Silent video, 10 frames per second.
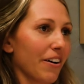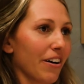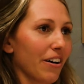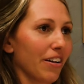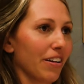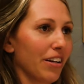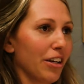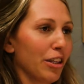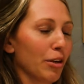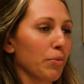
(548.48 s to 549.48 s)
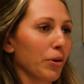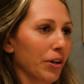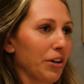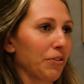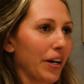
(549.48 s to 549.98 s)
on the
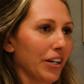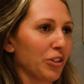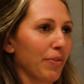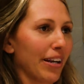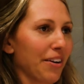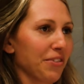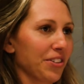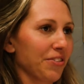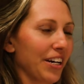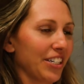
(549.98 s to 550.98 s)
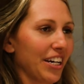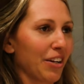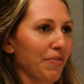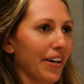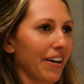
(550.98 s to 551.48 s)
Broken O Ranch. My dad was a ranch hand
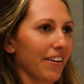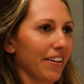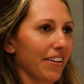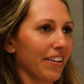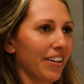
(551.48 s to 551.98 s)
up there, and